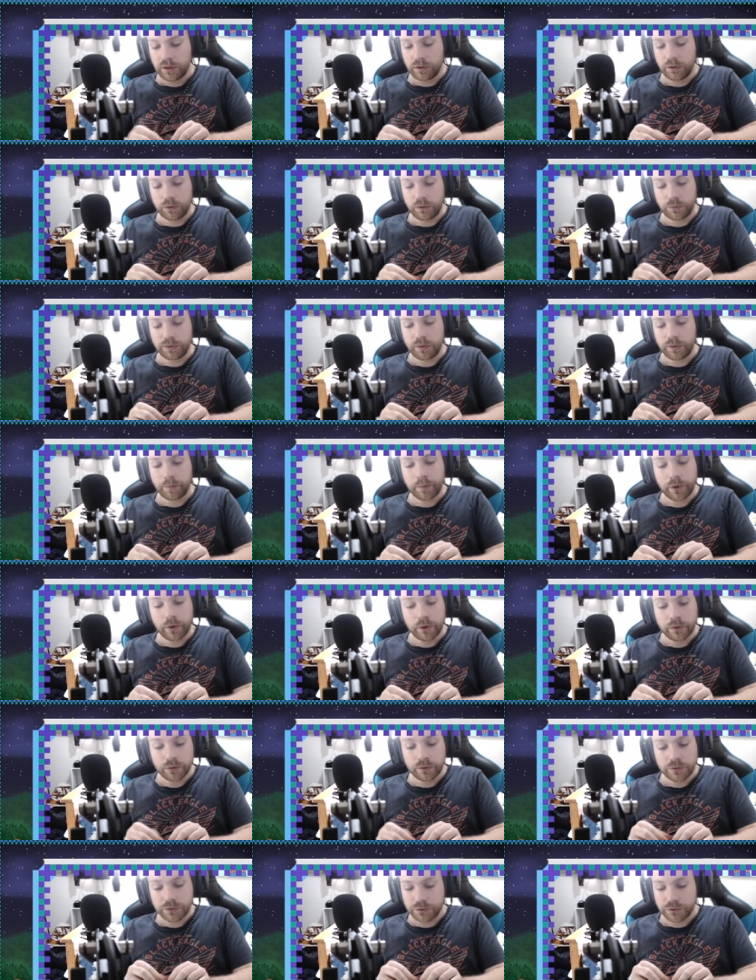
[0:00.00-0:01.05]
Not with the
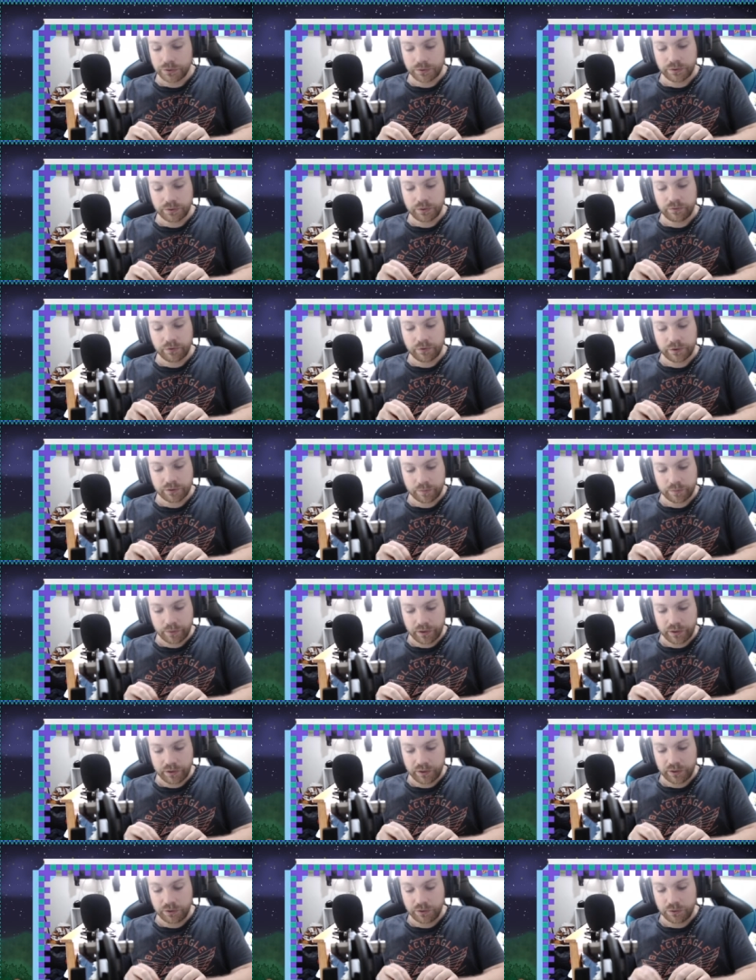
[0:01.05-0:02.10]
bows, just the first
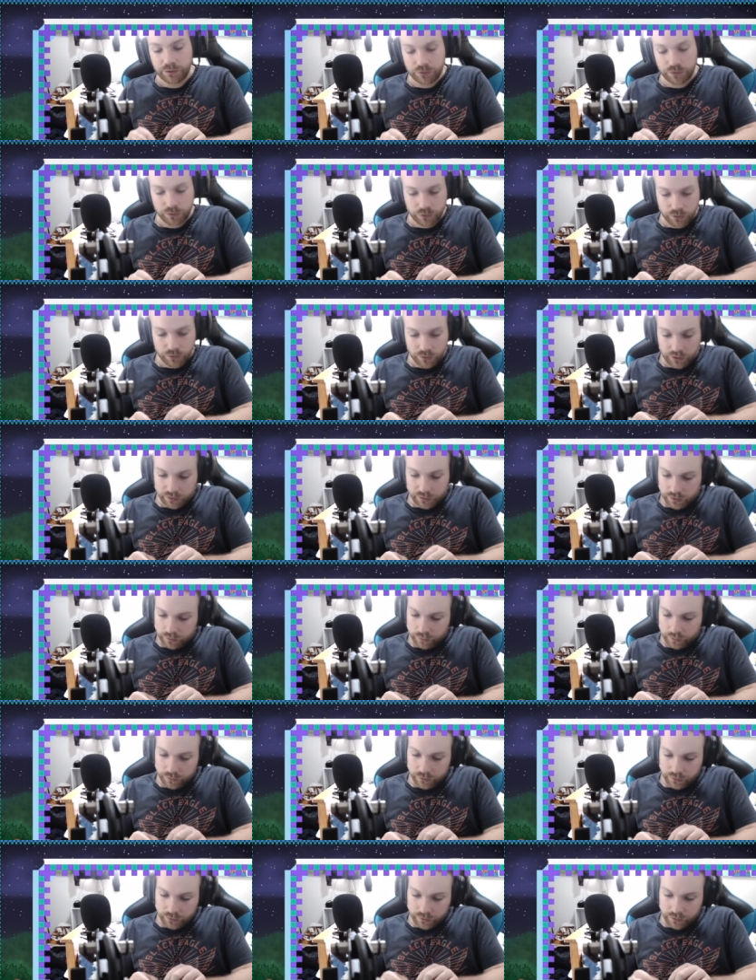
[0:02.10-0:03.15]
part, and you do a
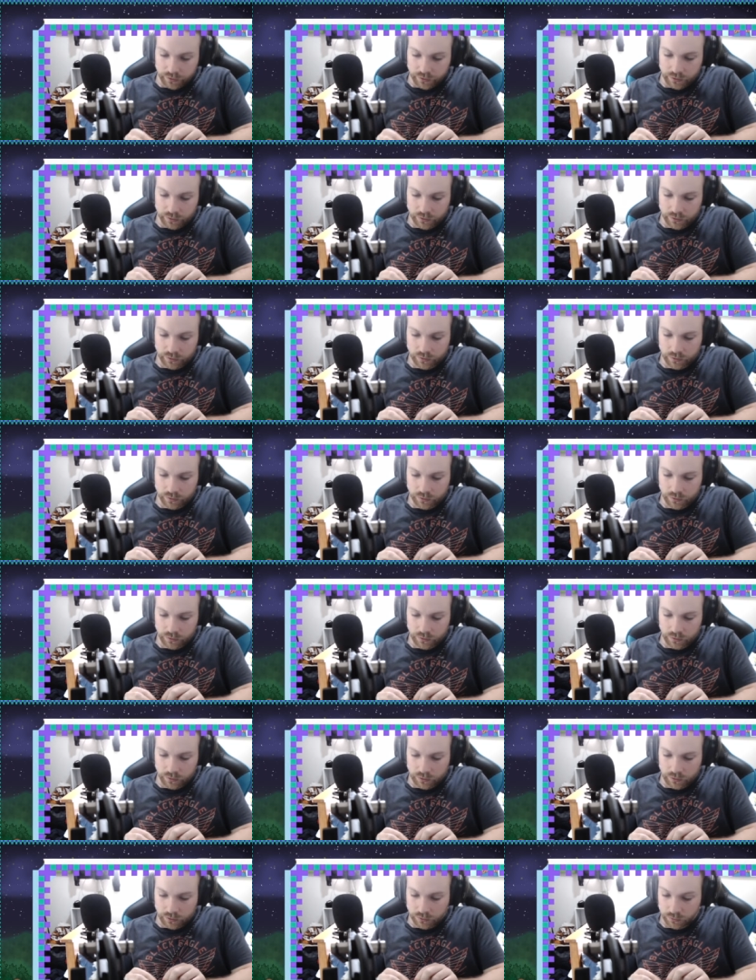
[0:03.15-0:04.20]
double knot.
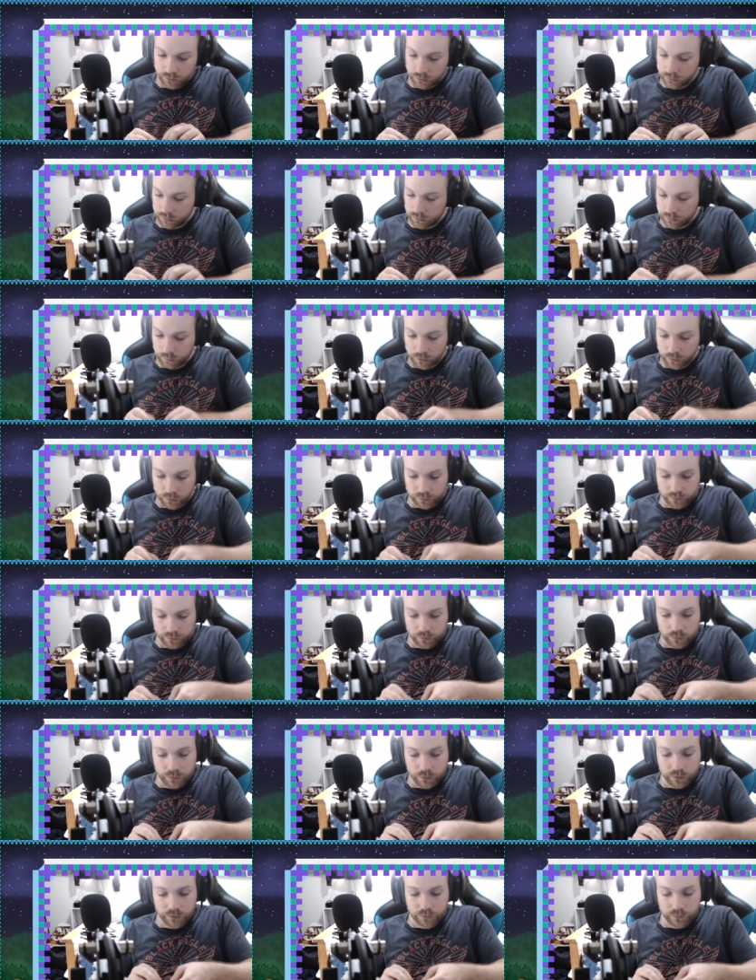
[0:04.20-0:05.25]
You could do more if you
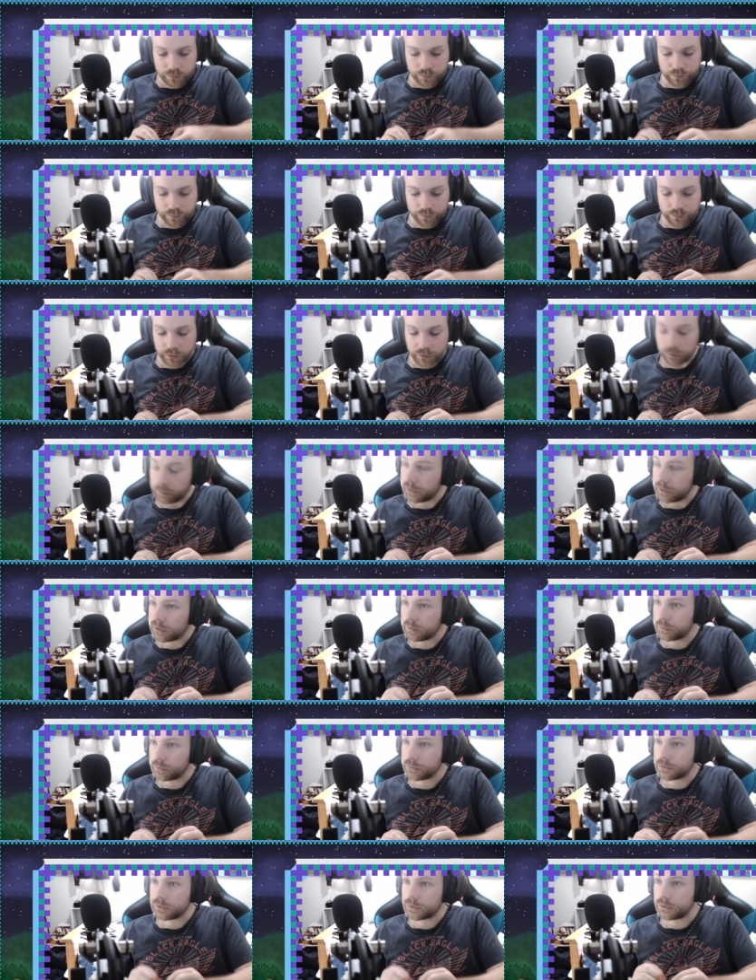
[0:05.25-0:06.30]
want, it'll make it
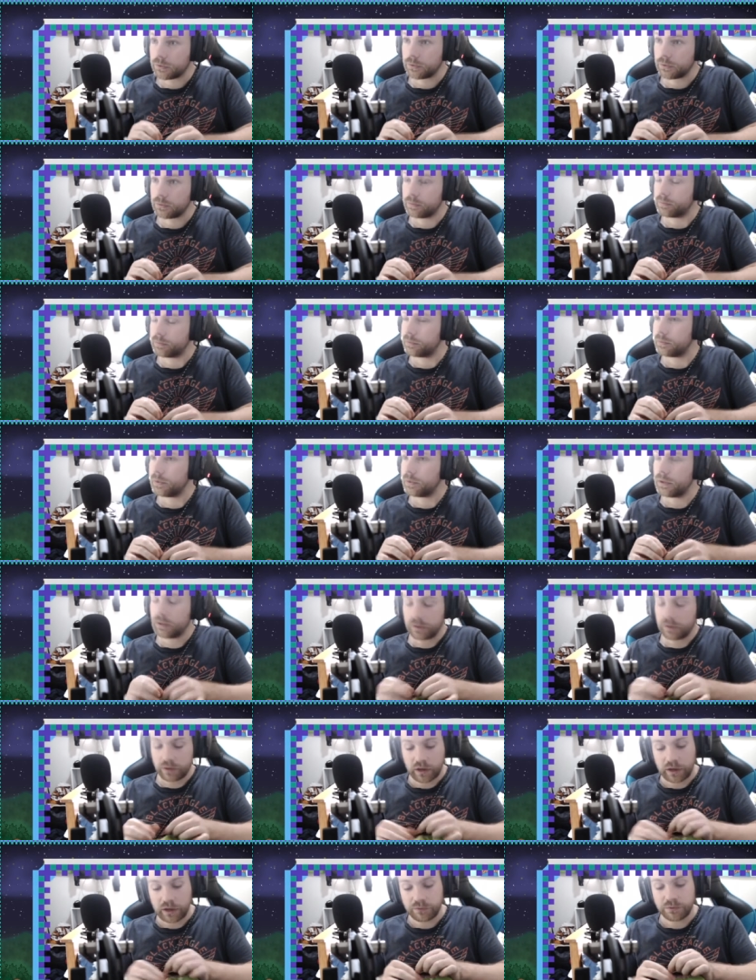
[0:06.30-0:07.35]
more secure.
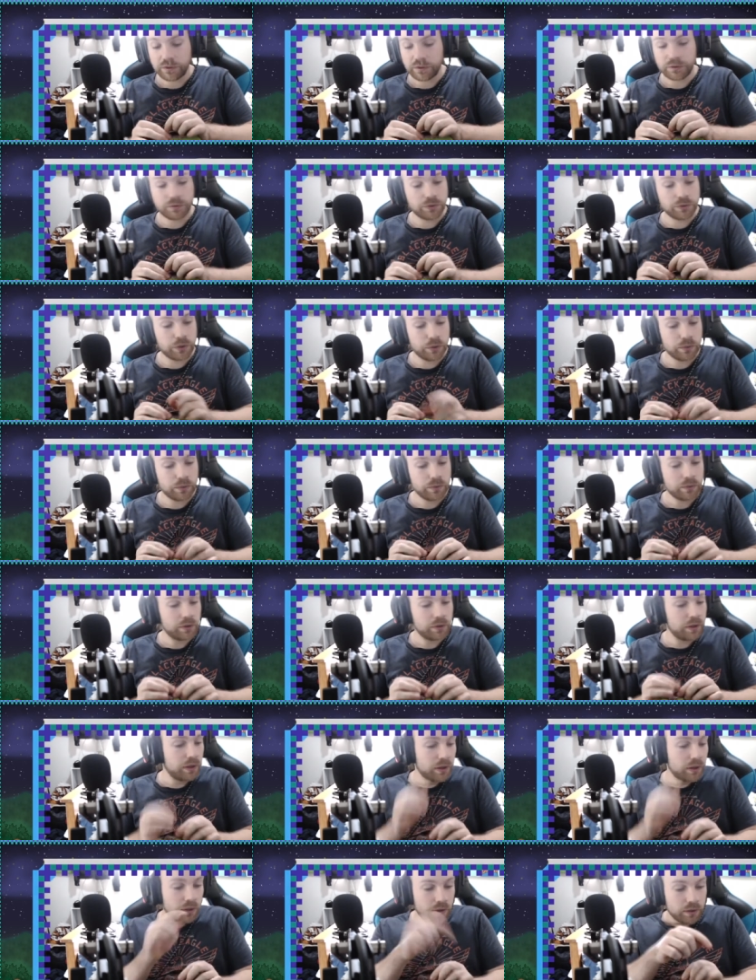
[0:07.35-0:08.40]
I've done 2
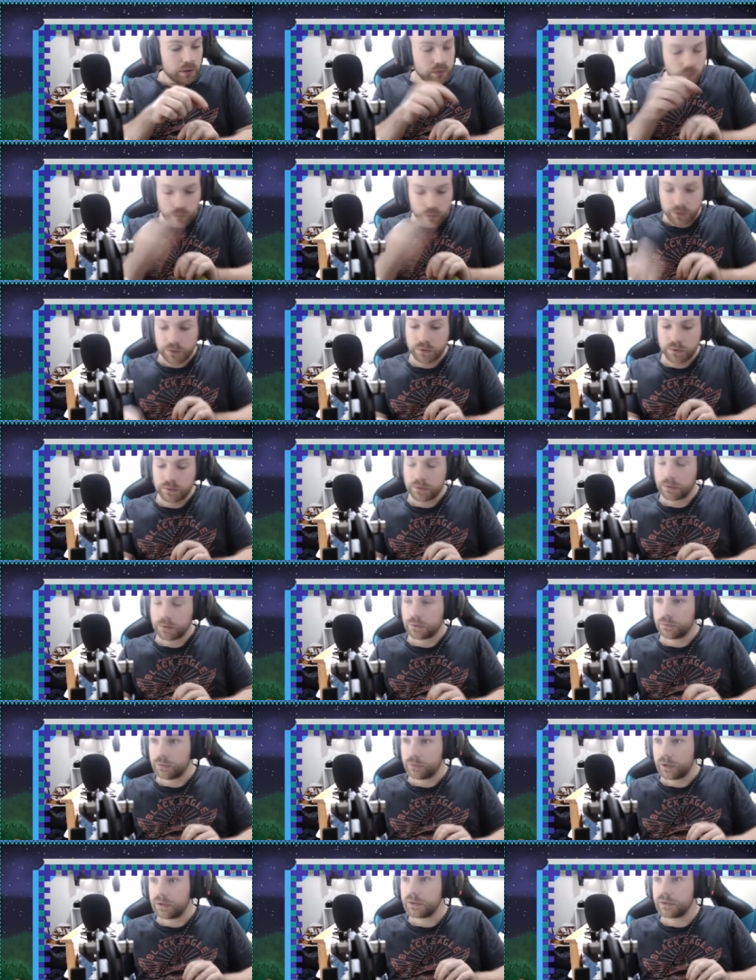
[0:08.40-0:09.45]
with the
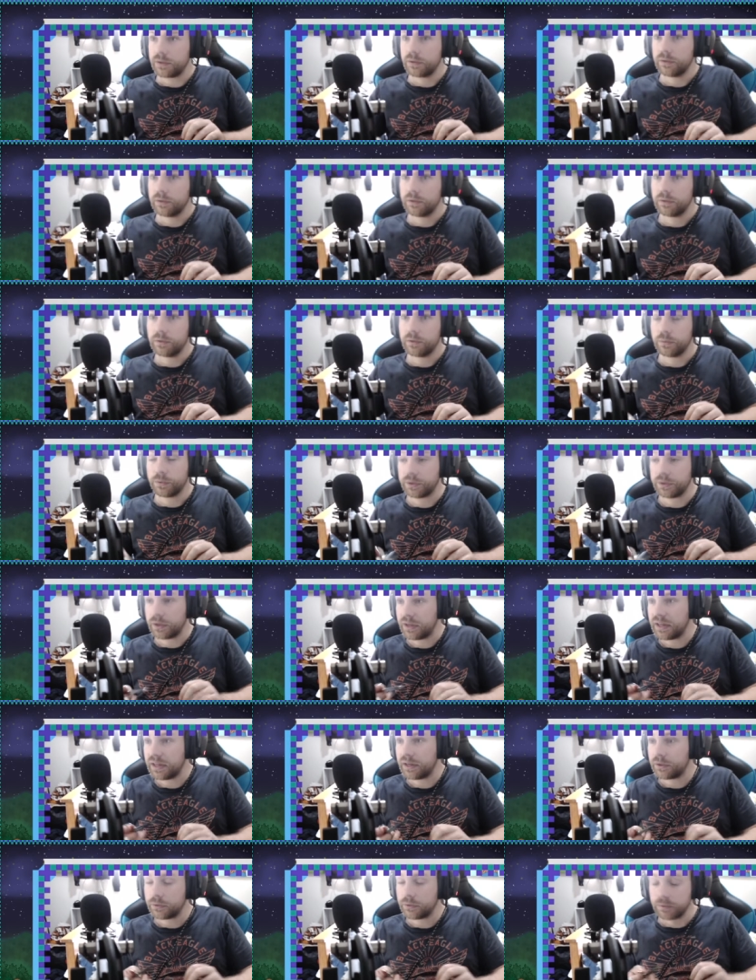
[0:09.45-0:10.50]
thread, with the
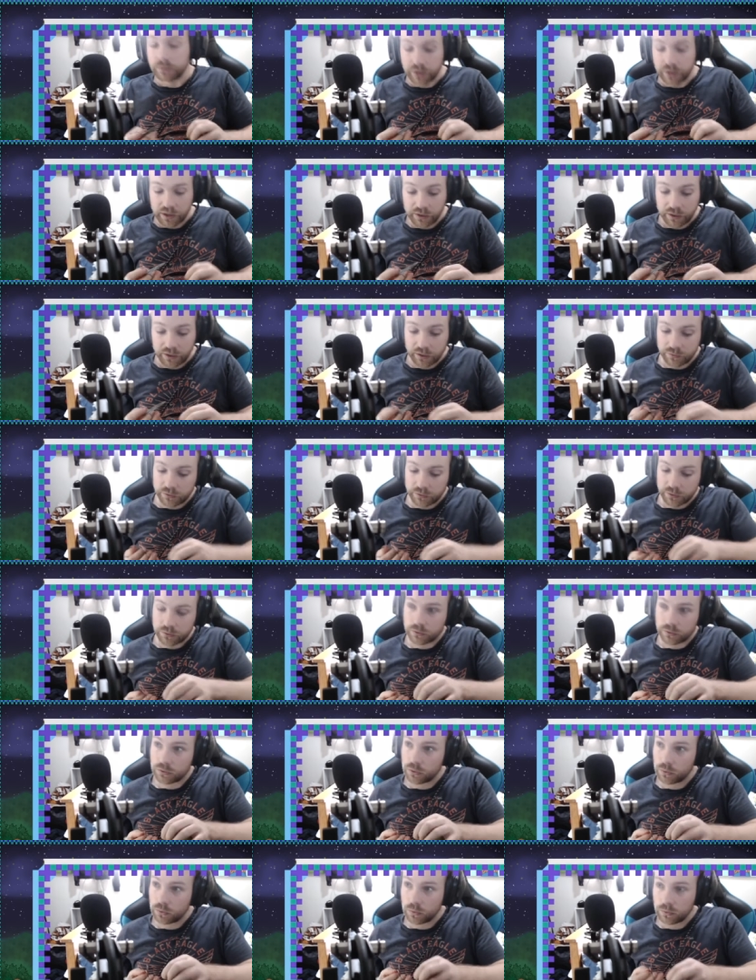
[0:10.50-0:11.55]
needle, and then I've done
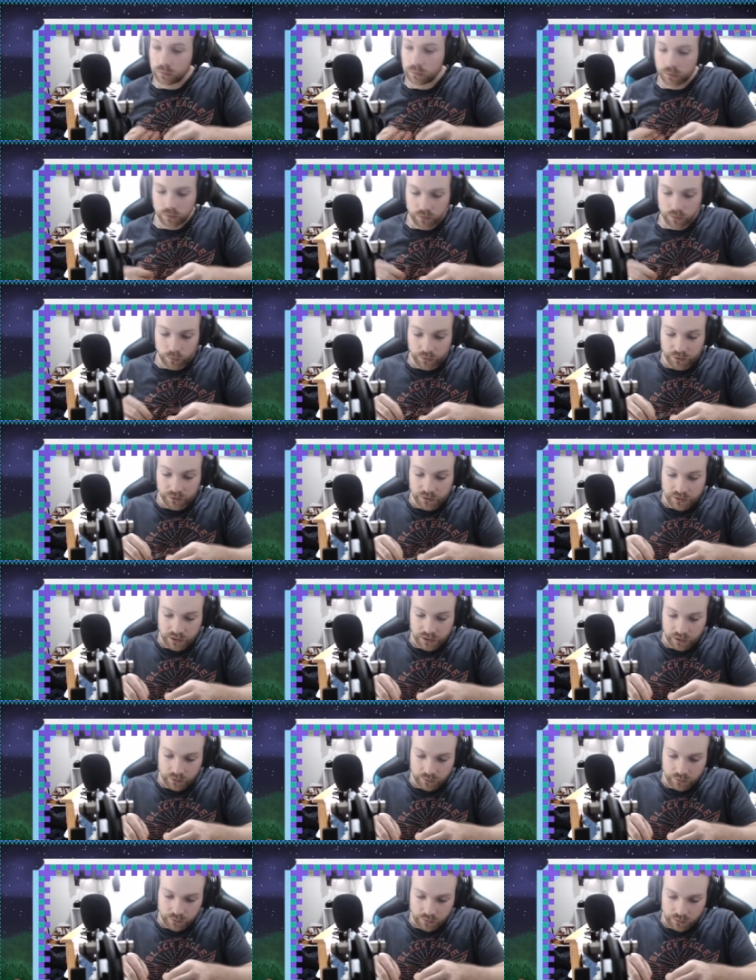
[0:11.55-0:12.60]
2 with the
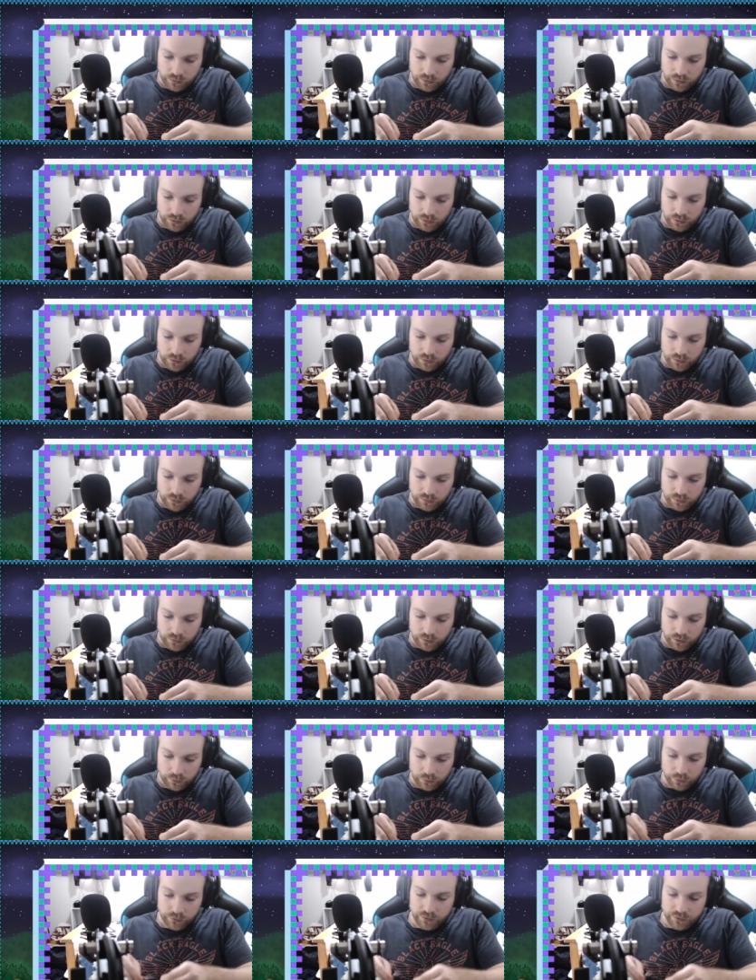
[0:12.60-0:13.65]
tails. So
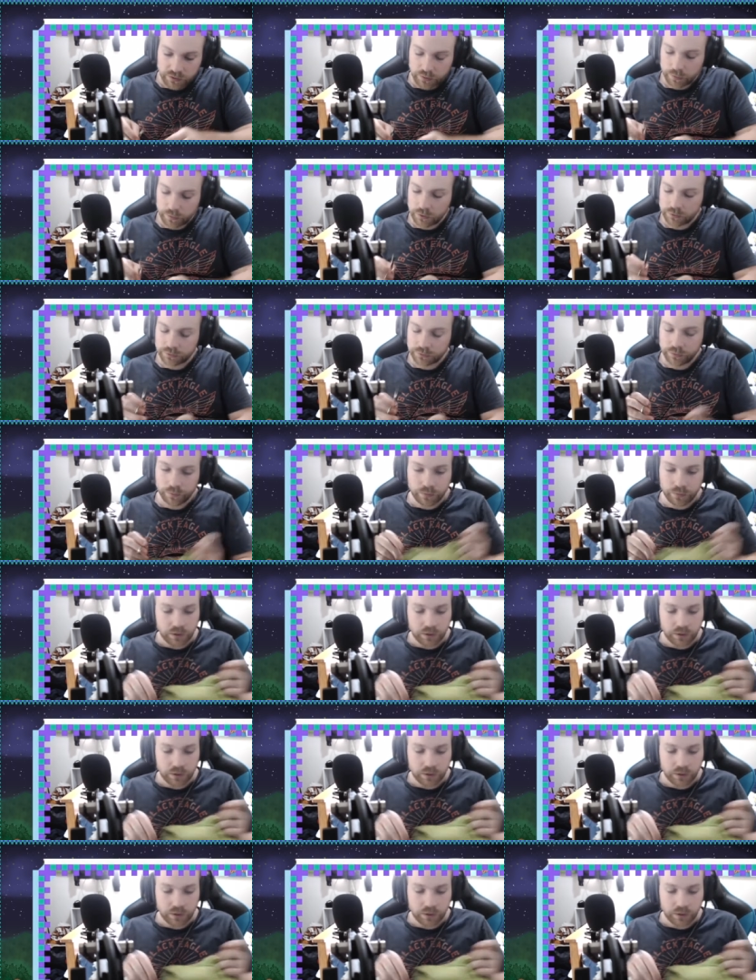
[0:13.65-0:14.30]
now I'm going to snip it off.